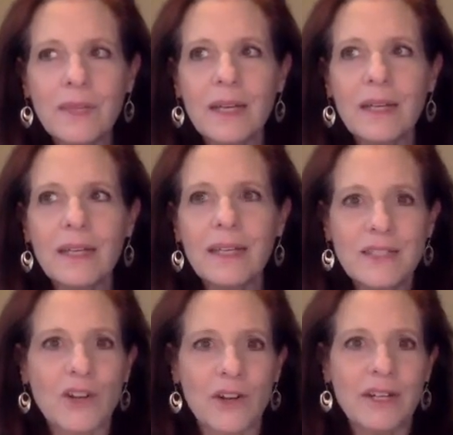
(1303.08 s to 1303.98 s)
he
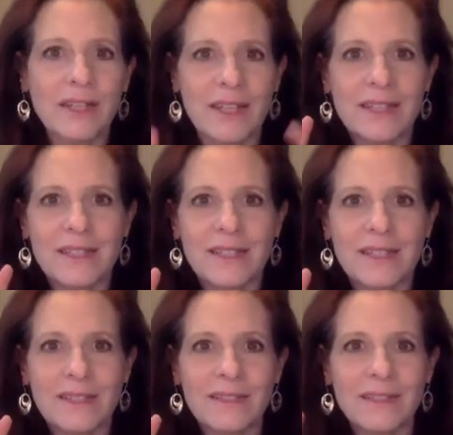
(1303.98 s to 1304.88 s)
started
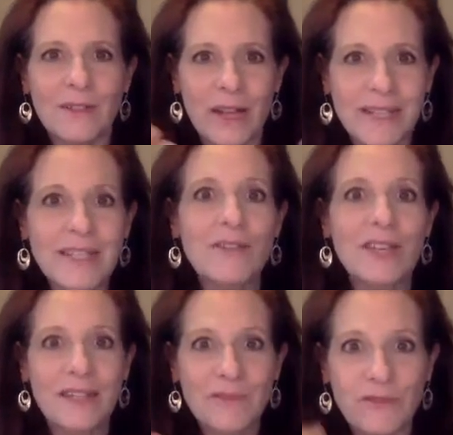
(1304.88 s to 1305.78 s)
this
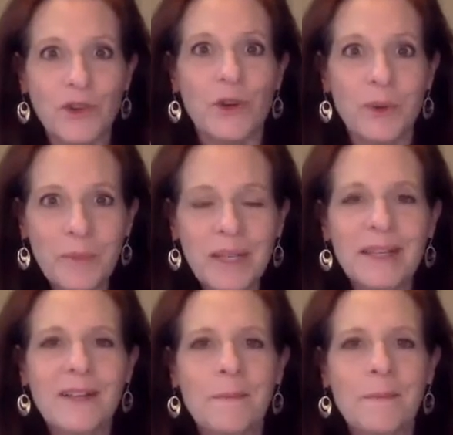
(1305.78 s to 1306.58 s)
creativity firm